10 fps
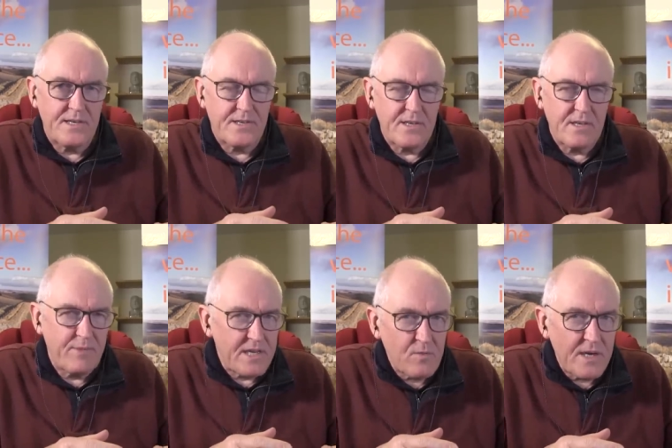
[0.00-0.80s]
us that the
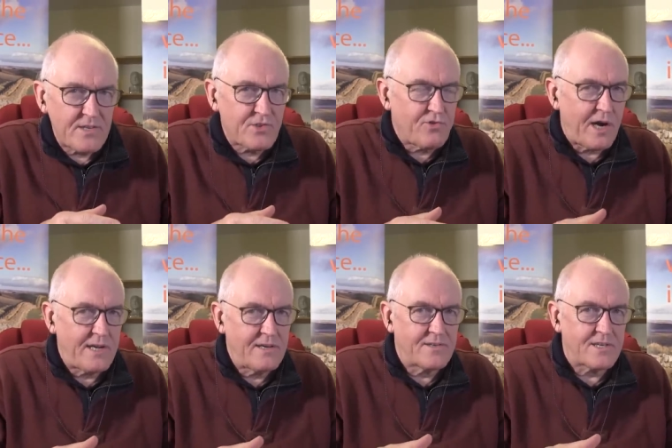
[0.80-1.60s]
best way to try and
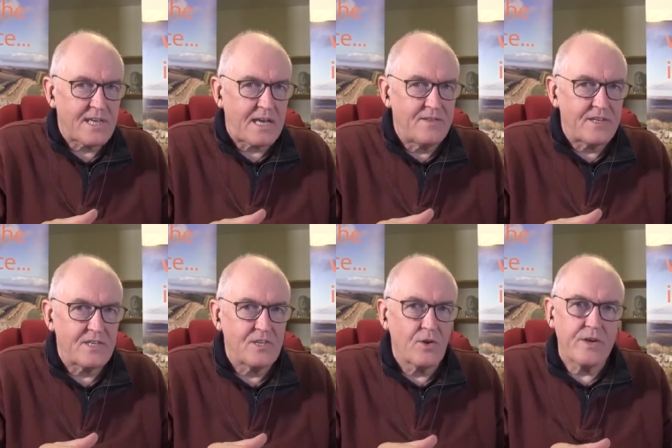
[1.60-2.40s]
understand this
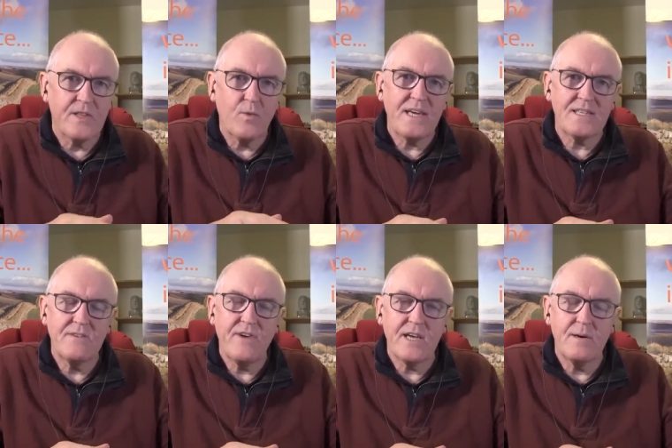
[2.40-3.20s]
is look at the way it's
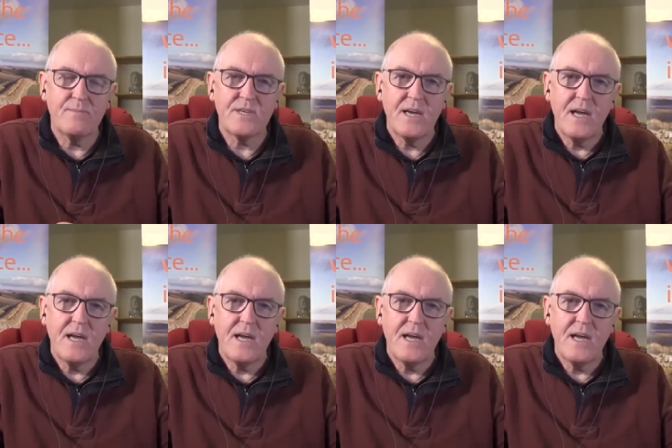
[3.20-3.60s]
developed